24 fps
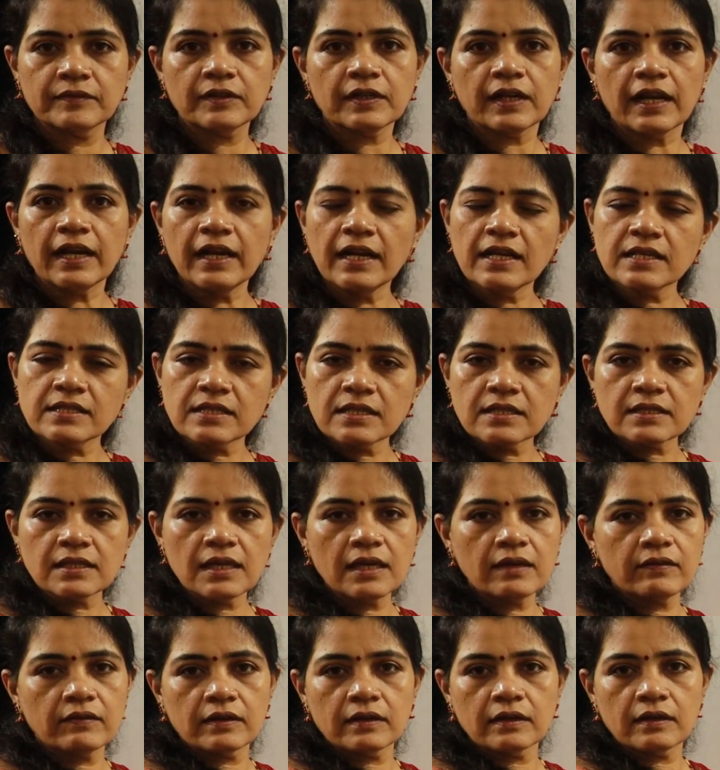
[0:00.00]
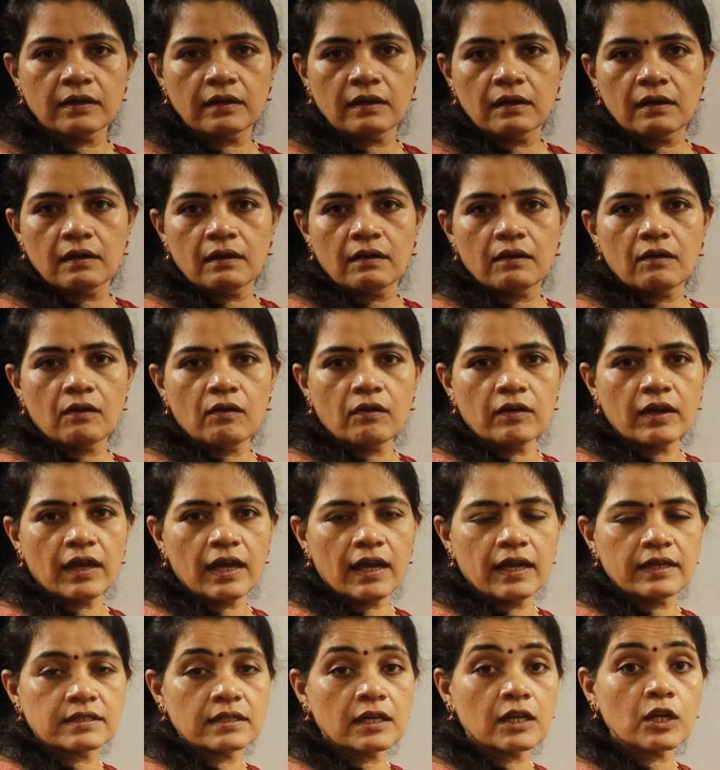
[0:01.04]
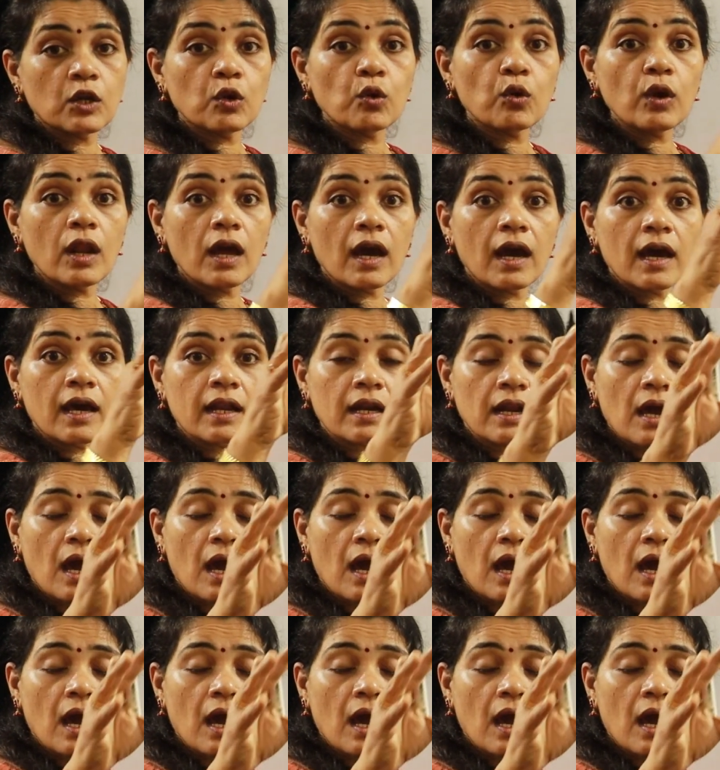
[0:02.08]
Radius is given. Okay, circular